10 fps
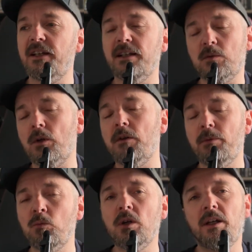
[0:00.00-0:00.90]
And that's why I've
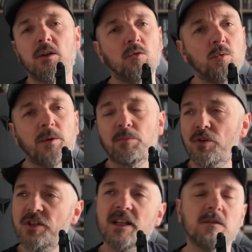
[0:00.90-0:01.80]
been working on all these
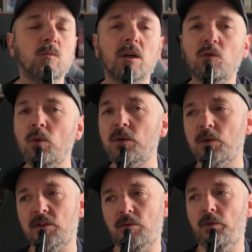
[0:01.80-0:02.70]
projects, and why I've always
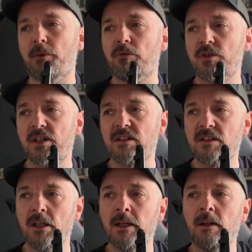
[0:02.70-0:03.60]
worked on all these projects.
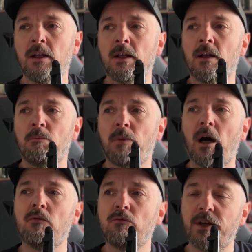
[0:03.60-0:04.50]

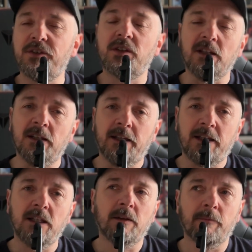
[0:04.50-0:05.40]
But
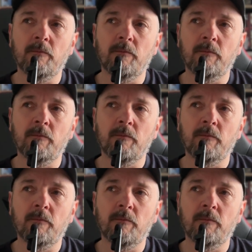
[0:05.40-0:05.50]
recently,